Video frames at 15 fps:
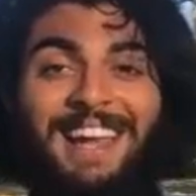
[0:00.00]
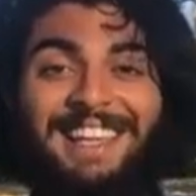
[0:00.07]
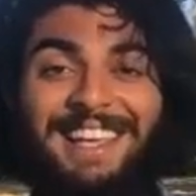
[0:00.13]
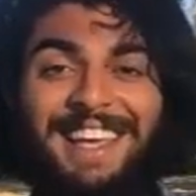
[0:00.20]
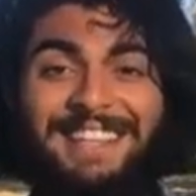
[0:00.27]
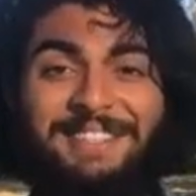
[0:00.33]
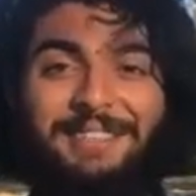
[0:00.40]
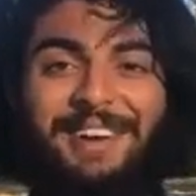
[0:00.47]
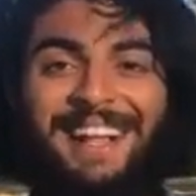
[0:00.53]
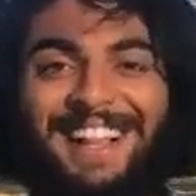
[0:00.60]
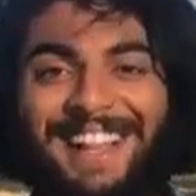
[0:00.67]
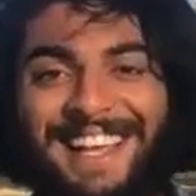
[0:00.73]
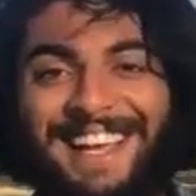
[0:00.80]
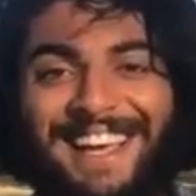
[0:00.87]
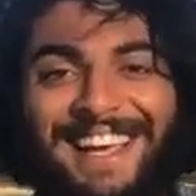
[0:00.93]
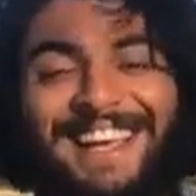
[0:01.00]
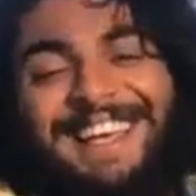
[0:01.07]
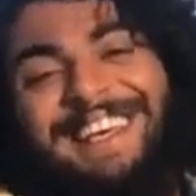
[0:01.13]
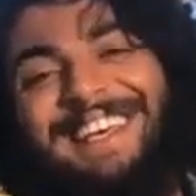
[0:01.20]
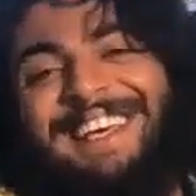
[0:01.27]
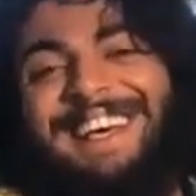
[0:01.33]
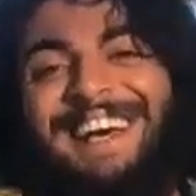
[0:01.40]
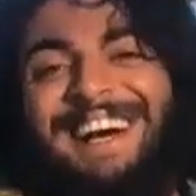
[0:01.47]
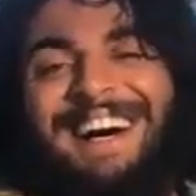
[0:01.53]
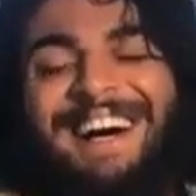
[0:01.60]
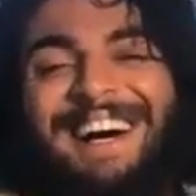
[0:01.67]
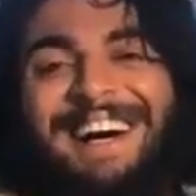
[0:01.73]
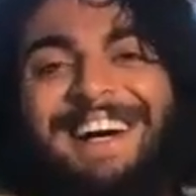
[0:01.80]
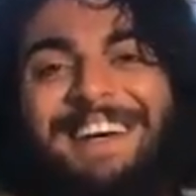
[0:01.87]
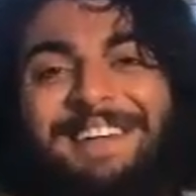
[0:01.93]
Addy as well.
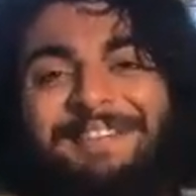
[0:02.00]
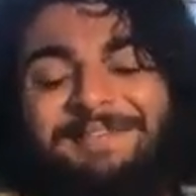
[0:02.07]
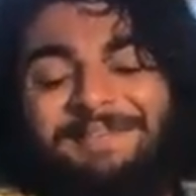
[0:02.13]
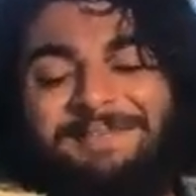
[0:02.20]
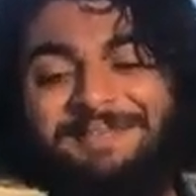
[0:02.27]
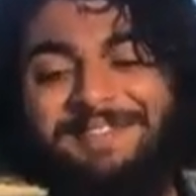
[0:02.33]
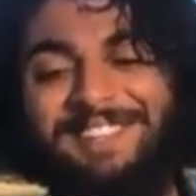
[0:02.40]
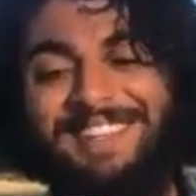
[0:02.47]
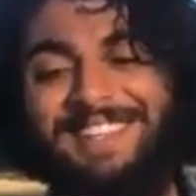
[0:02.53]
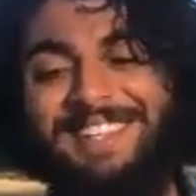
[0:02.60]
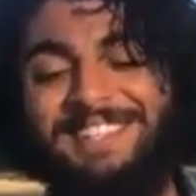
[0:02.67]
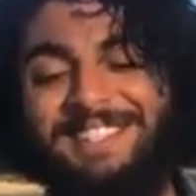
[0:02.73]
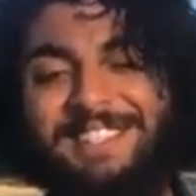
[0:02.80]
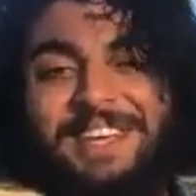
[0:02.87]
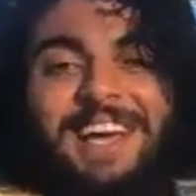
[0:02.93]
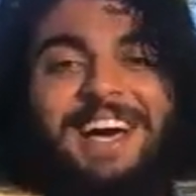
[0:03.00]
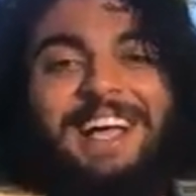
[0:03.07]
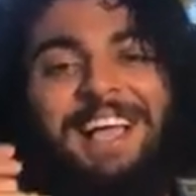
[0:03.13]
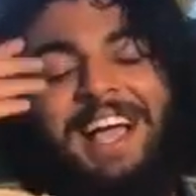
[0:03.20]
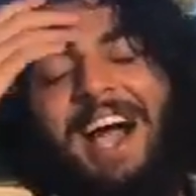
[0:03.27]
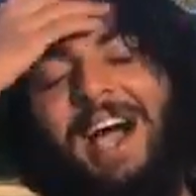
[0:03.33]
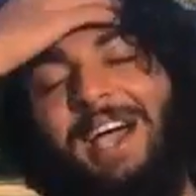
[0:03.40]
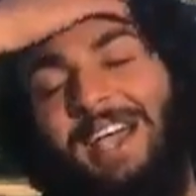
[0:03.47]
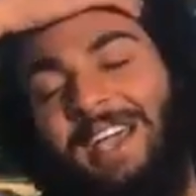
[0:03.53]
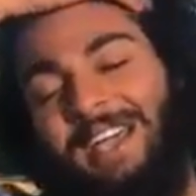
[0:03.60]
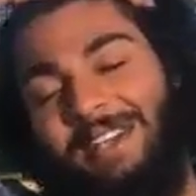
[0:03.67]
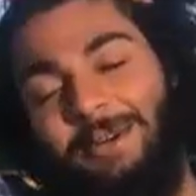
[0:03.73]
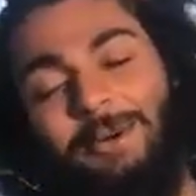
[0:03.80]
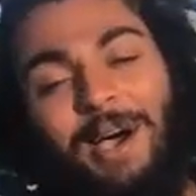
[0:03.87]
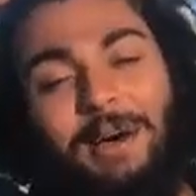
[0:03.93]
um, so yeah, like
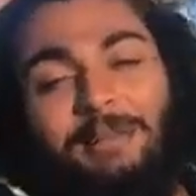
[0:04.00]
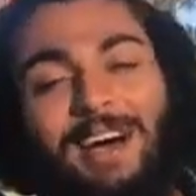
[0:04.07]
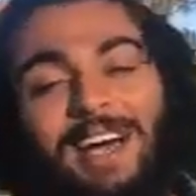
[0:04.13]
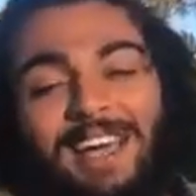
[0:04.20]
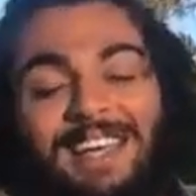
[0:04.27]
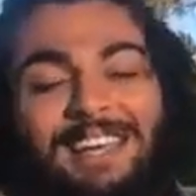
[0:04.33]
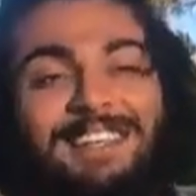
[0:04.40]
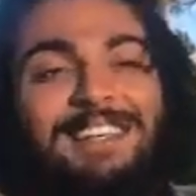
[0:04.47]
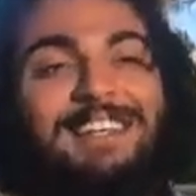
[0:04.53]
I, who am I?